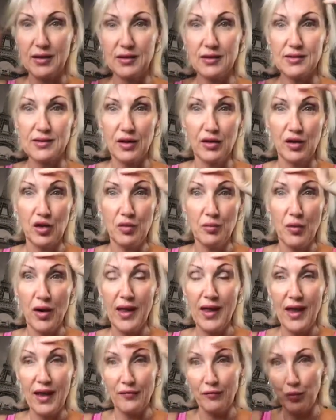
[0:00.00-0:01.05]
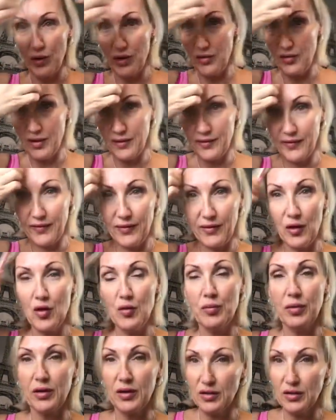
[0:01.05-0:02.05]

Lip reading: so you might have one of those super